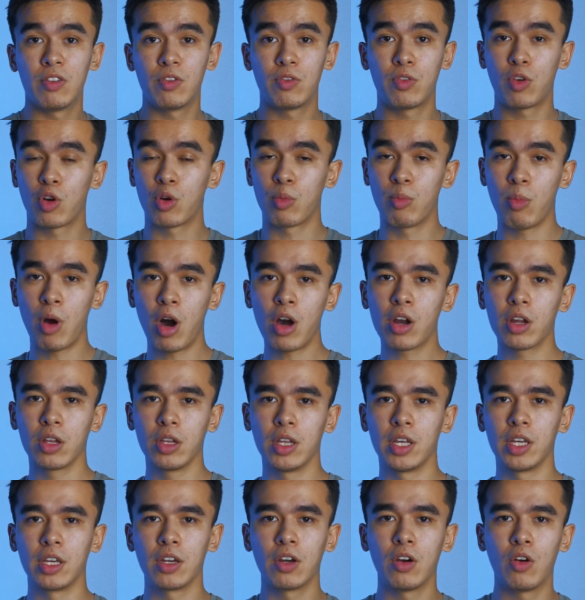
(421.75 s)
for
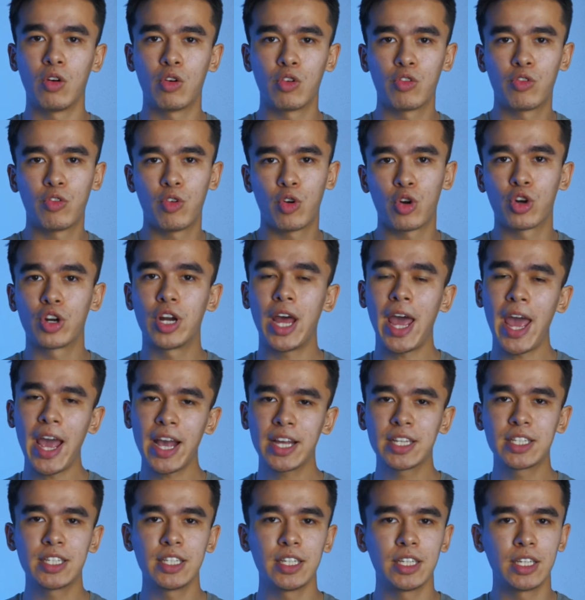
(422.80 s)
modeling or for
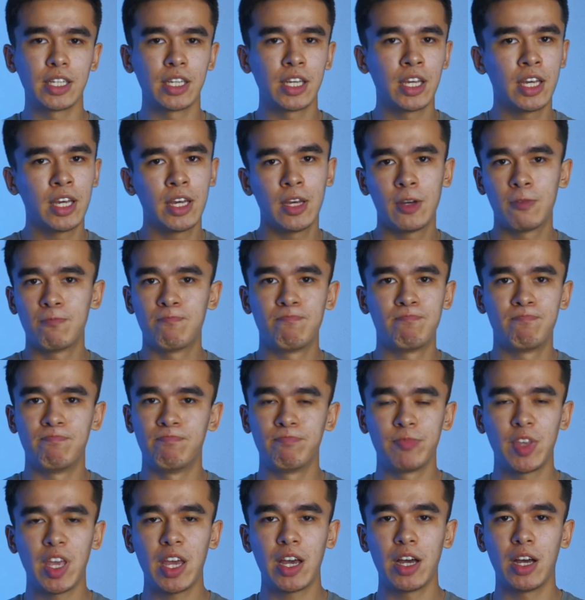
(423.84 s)
acting.
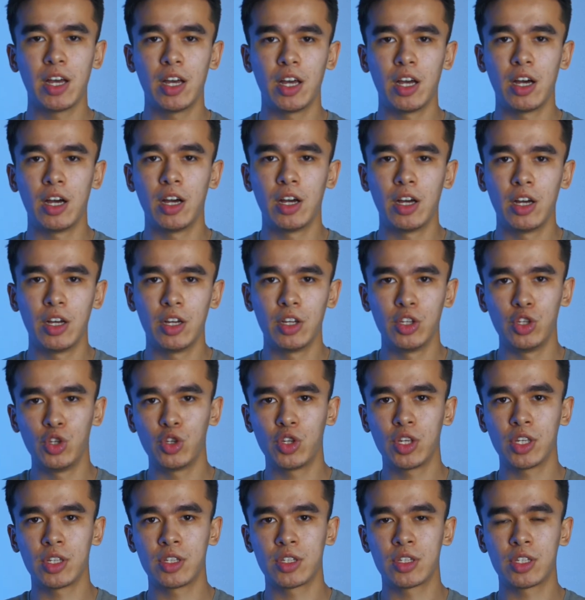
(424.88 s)
You
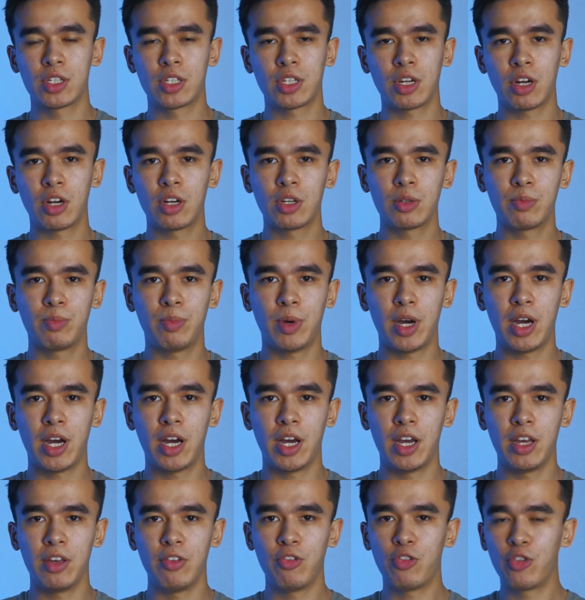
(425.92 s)
can start
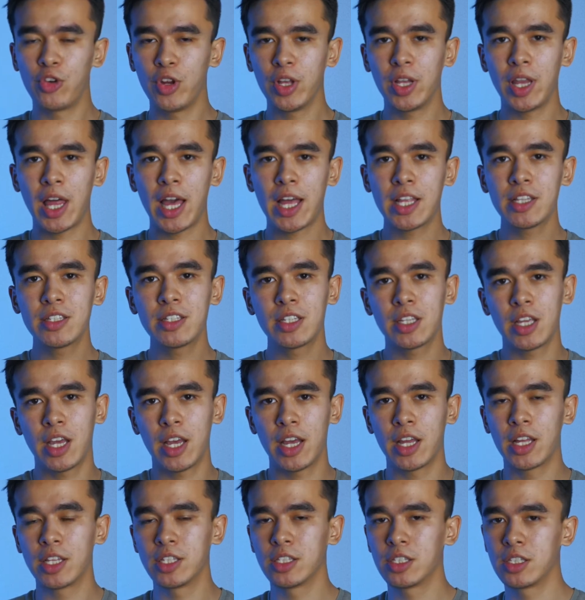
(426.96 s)
by freelance
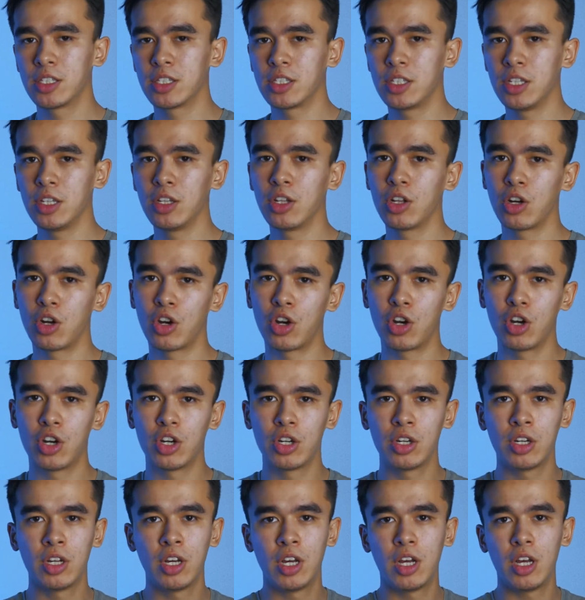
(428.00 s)
and still
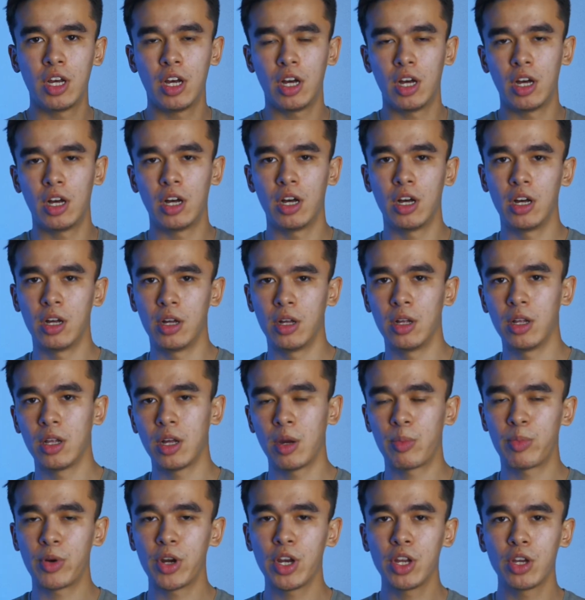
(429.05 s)
earn
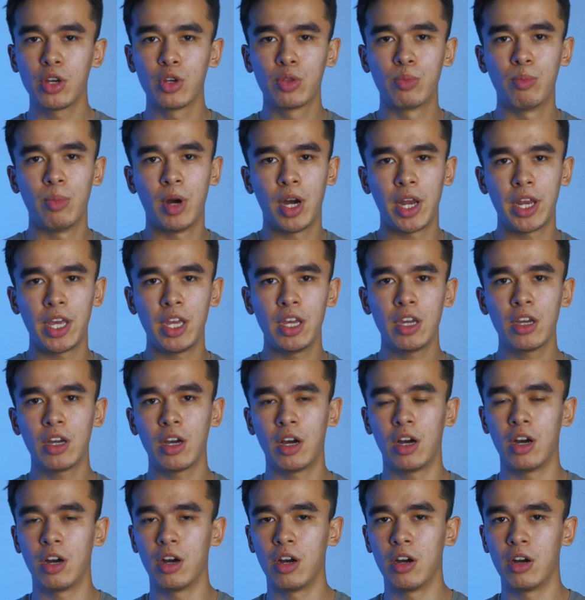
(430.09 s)
a pretty good money,
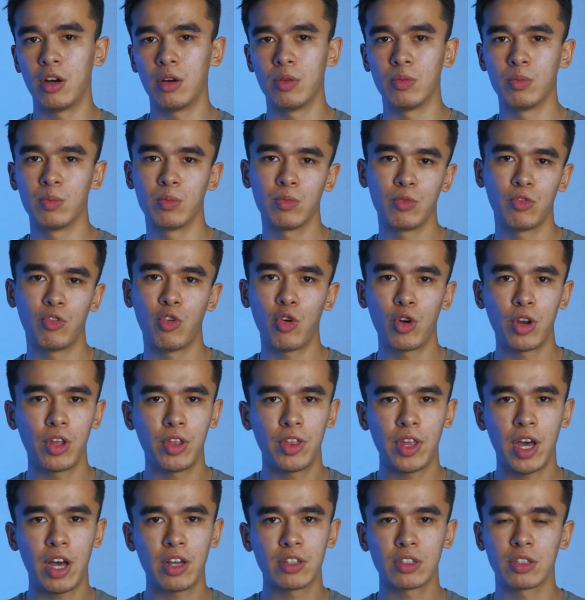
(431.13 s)

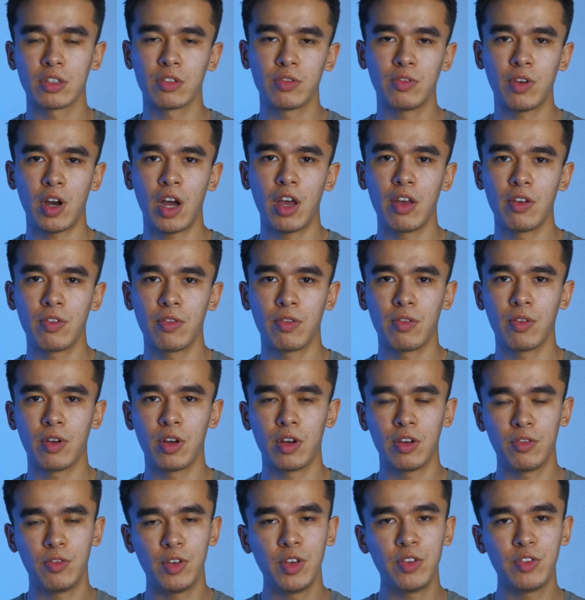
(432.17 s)
40,000,
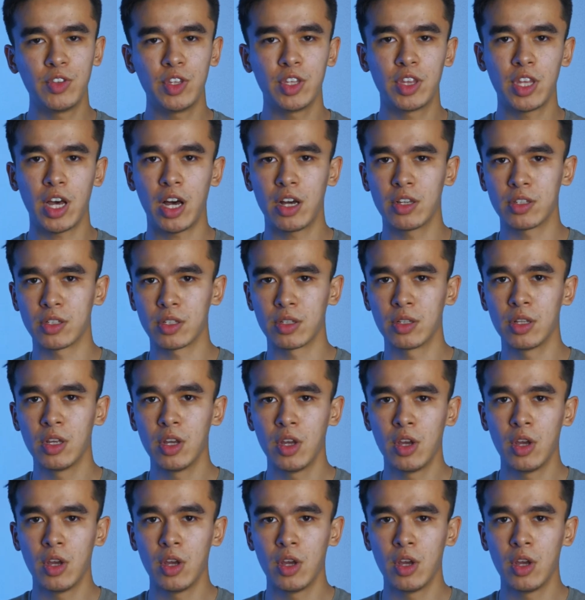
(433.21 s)
50,000